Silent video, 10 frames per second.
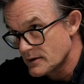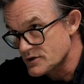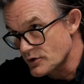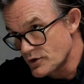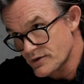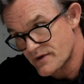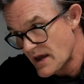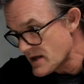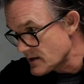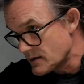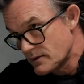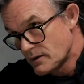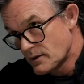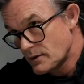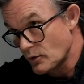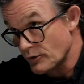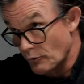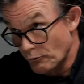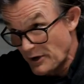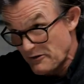So you're taking, you know, the
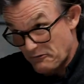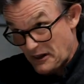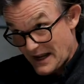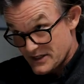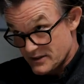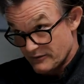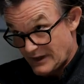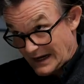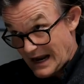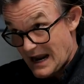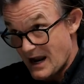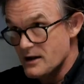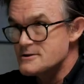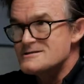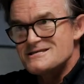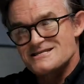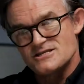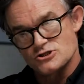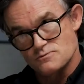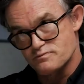reflex of like,
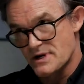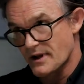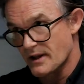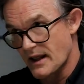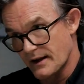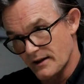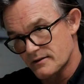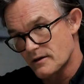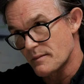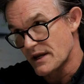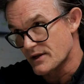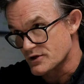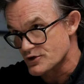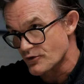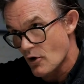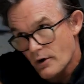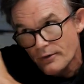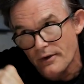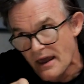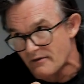and you're pinning that in to make you
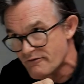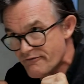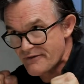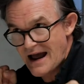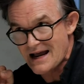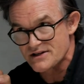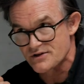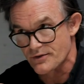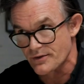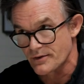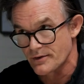stronger and faster.